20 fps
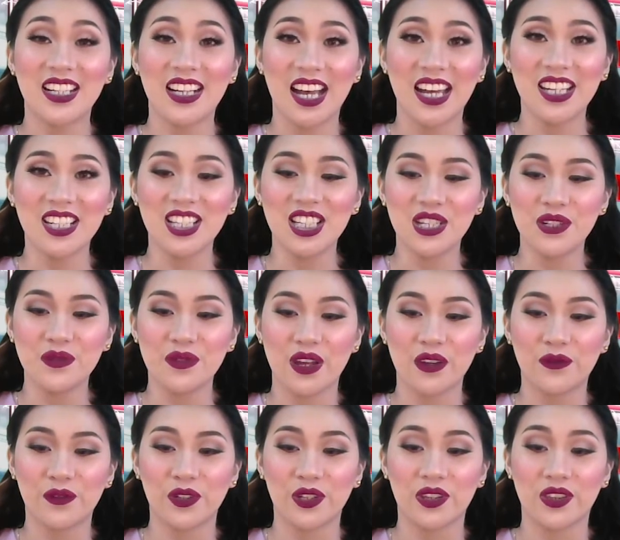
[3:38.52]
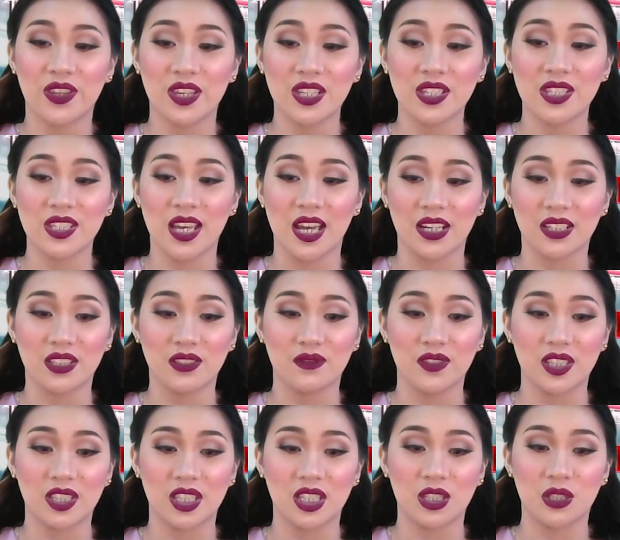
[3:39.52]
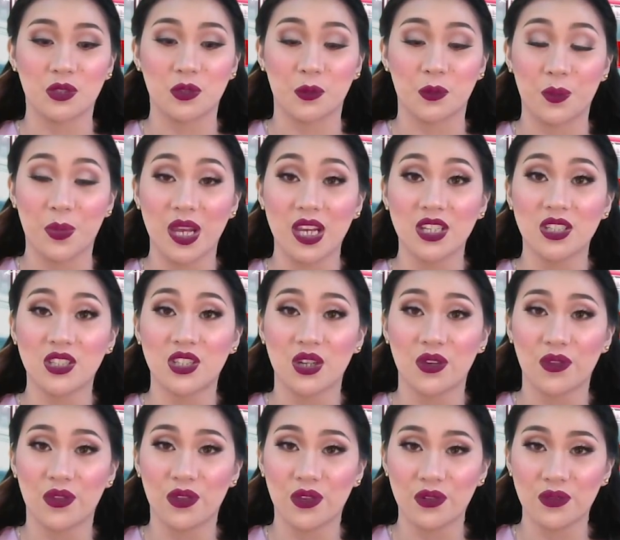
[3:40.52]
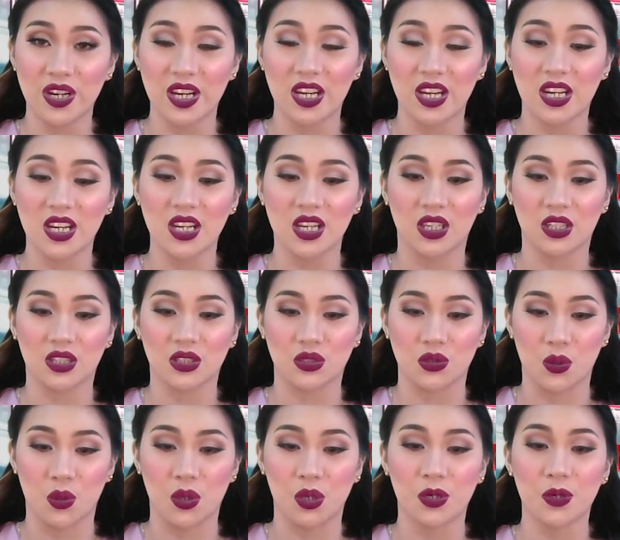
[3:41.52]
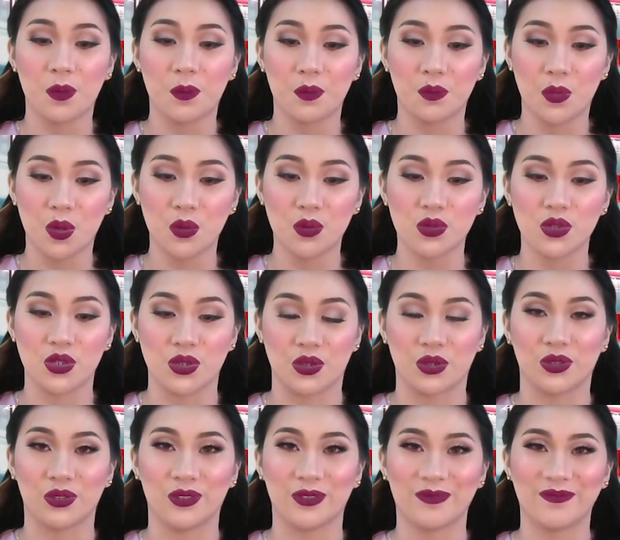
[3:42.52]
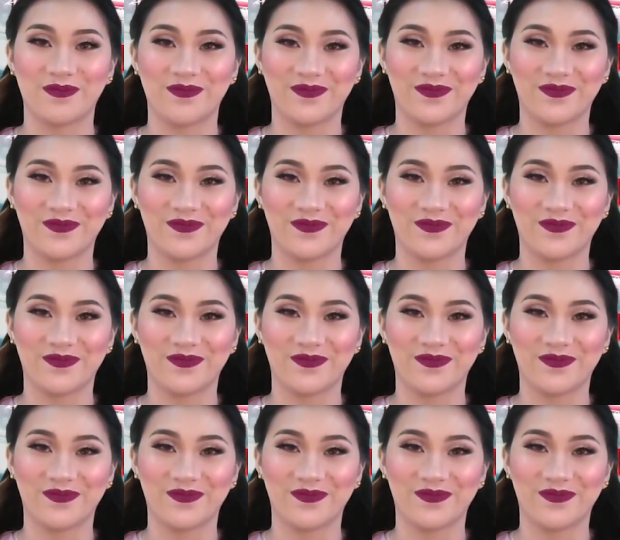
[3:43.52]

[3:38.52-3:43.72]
Kindly refer this activity to page 3 in your module.